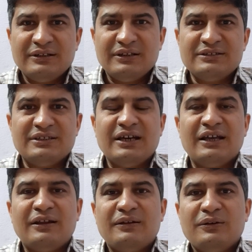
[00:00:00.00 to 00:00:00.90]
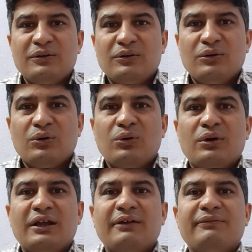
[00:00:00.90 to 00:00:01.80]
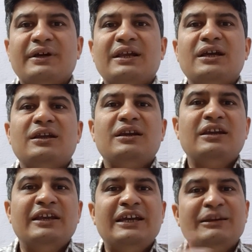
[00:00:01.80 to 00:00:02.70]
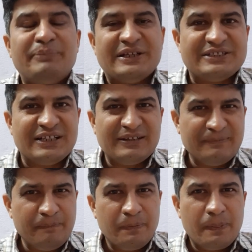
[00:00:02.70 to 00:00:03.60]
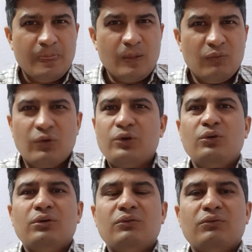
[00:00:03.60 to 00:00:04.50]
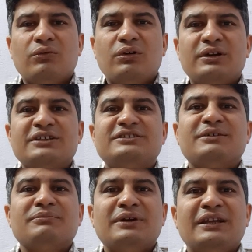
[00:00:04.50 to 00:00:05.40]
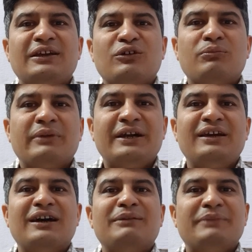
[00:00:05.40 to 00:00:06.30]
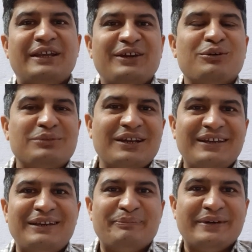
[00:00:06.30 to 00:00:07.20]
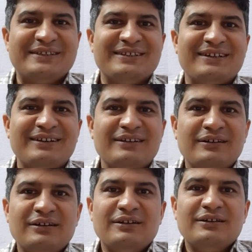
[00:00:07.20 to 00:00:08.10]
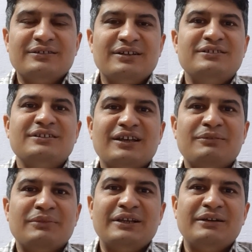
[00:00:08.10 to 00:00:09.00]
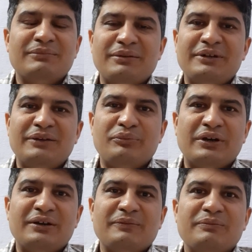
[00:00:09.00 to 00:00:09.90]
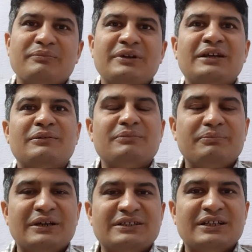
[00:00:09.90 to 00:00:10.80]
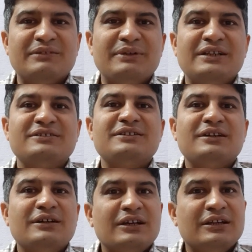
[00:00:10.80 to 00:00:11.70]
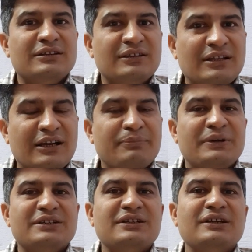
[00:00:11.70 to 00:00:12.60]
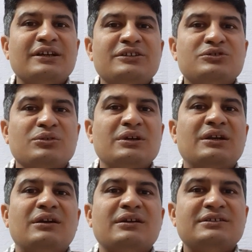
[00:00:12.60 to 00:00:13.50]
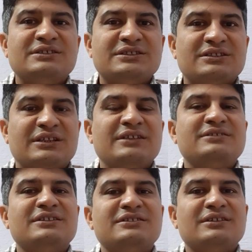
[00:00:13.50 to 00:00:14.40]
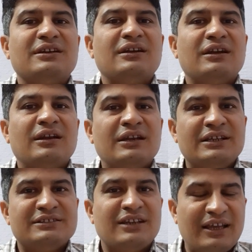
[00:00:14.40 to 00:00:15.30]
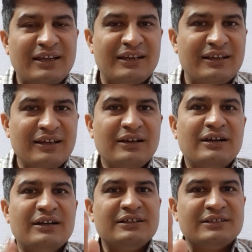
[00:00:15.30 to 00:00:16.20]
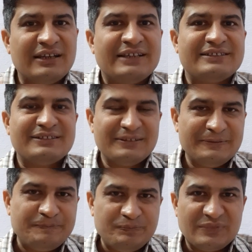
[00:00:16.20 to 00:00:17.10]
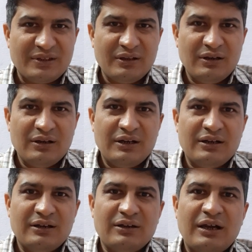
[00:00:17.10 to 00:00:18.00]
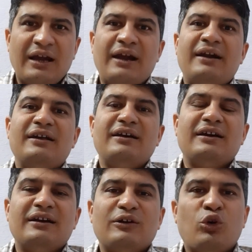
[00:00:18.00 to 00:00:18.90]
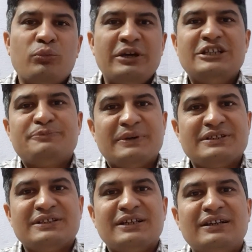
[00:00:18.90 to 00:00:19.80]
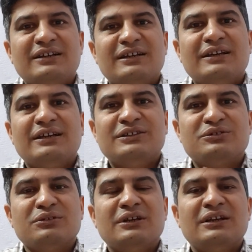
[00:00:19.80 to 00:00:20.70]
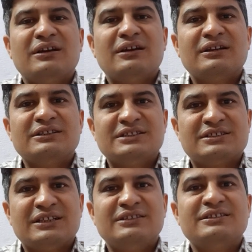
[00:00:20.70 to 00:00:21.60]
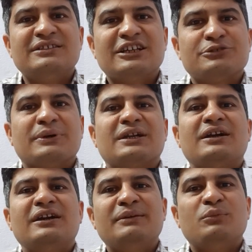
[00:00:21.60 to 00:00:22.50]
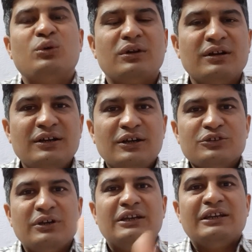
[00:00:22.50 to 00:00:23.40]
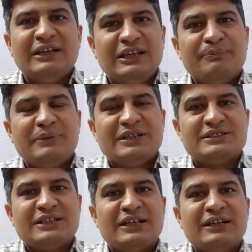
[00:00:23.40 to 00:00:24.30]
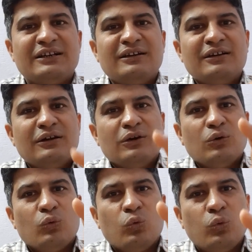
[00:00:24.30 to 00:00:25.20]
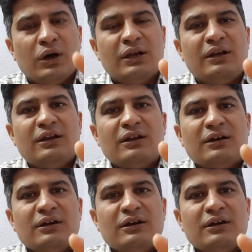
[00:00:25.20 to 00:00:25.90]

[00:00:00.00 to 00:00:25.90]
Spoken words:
is there, or a very lean patient, what is the meaning of medical meaning of the lean patient? Surgical meaning may be different. Mean patient means in that patient insulin resistance is less likely, it is less. And obese patient insulin resistance is expectedly more. So in lean patient, one